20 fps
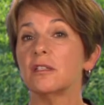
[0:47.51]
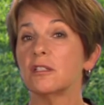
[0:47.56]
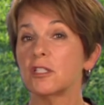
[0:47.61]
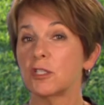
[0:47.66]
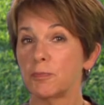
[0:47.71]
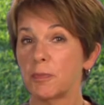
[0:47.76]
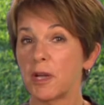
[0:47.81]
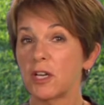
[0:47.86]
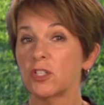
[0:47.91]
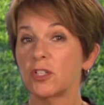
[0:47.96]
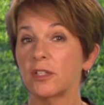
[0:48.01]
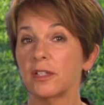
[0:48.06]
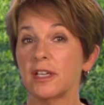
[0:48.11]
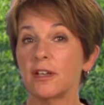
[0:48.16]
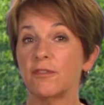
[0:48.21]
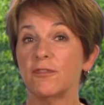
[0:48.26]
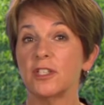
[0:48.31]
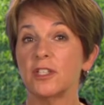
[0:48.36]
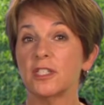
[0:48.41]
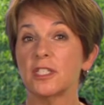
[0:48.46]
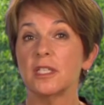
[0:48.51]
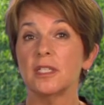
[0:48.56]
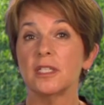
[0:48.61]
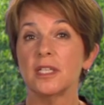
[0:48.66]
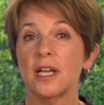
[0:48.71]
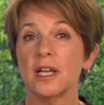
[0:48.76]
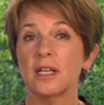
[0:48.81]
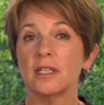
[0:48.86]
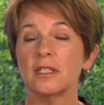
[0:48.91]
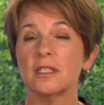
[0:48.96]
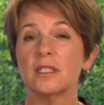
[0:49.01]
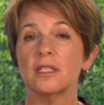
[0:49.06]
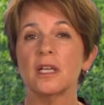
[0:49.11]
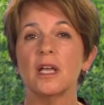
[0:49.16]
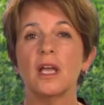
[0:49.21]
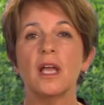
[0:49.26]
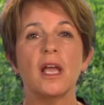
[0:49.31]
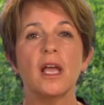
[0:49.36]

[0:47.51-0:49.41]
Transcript: especially if it's intense.